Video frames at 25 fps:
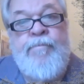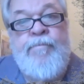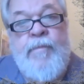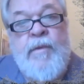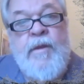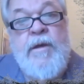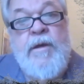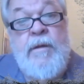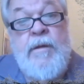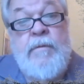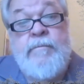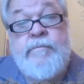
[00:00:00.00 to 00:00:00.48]

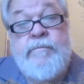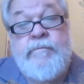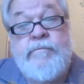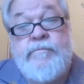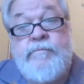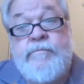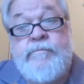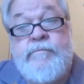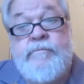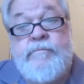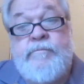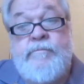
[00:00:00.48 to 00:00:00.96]

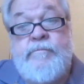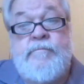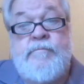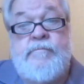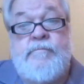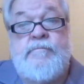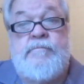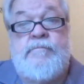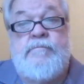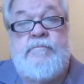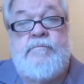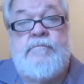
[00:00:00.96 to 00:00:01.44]

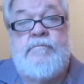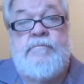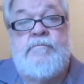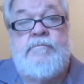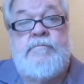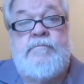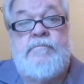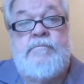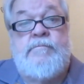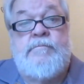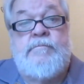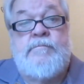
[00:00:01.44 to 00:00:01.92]

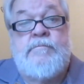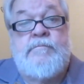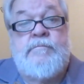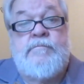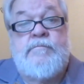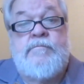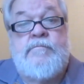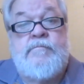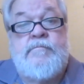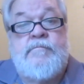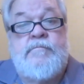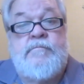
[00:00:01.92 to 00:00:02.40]

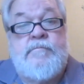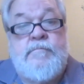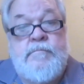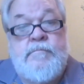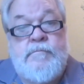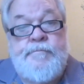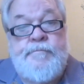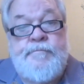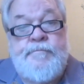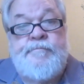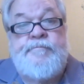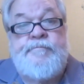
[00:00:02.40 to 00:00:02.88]

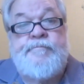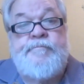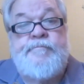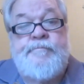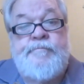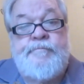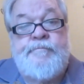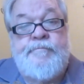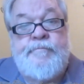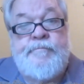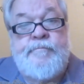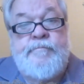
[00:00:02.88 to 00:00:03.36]

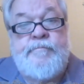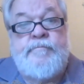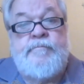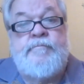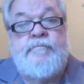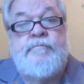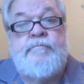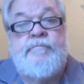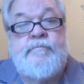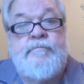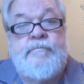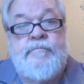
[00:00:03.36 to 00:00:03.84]

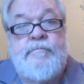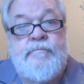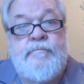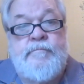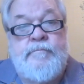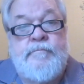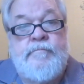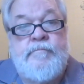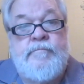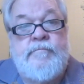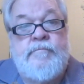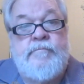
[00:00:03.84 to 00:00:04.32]

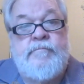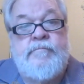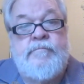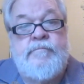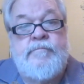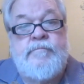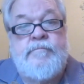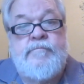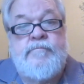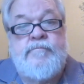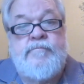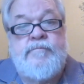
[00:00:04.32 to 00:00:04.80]

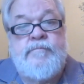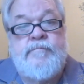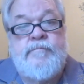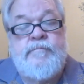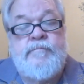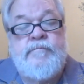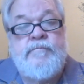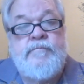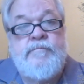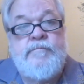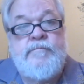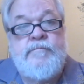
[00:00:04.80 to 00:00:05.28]

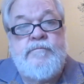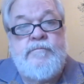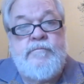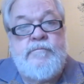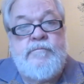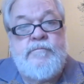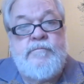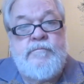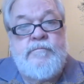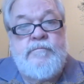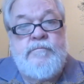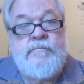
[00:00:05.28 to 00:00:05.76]

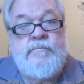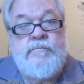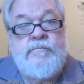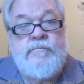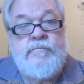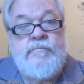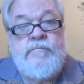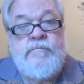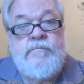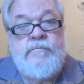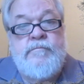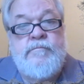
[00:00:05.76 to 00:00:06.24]

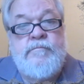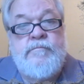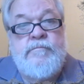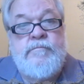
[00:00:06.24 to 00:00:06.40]
The person shown says nothing.